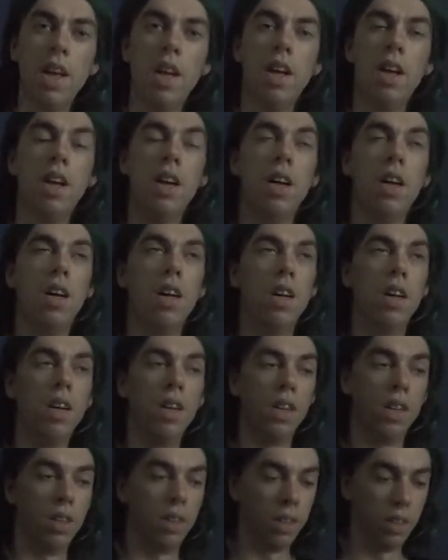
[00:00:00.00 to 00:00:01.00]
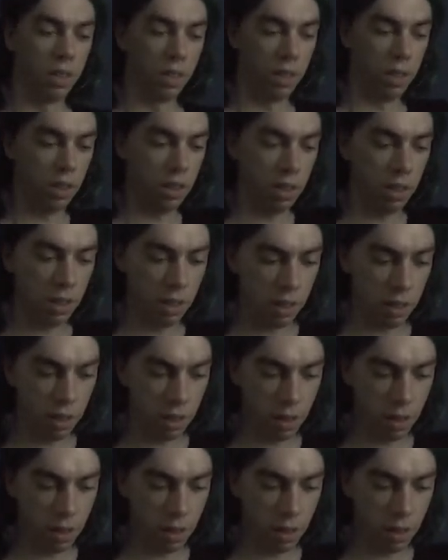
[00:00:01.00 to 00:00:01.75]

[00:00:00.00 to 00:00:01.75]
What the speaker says: Nobody speaks.